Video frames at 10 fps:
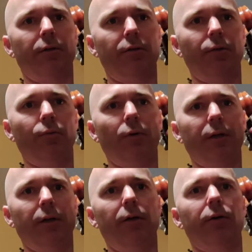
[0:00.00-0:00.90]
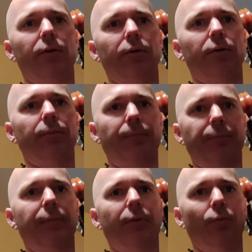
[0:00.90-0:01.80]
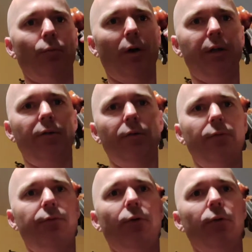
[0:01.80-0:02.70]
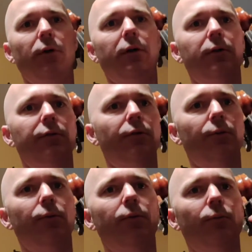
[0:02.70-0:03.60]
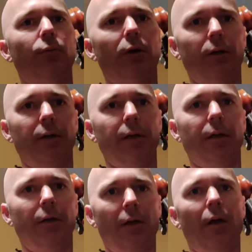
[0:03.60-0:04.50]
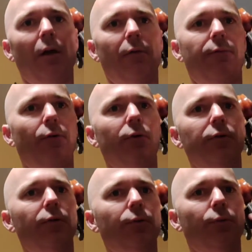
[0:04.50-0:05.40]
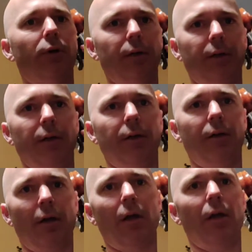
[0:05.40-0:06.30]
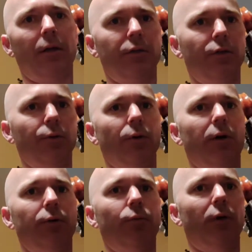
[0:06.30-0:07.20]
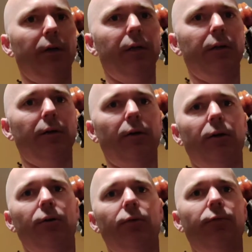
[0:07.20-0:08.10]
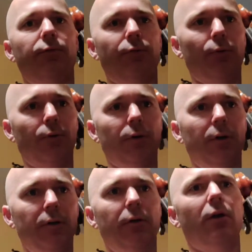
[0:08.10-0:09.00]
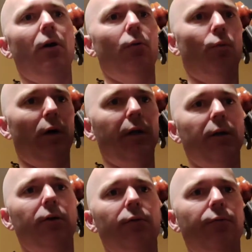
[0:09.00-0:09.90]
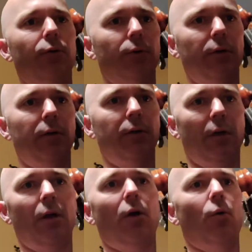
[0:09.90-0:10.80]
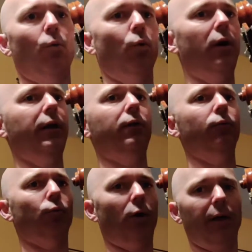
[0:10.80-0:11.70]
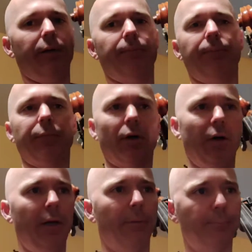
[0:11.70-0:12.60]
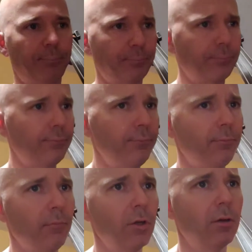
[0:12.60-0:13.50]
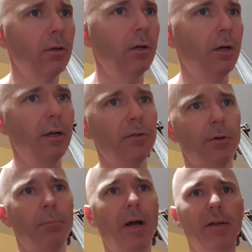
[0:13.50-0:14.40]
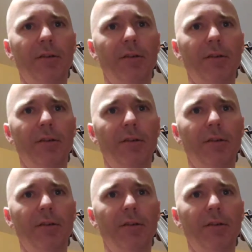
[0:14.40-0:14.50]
2, 1, 0. 1, 2, 4, 2, 1. 4, 2, 1, 2, 0, 1, 0, 4, 1, 0, 4, 1, 1. All right. So in my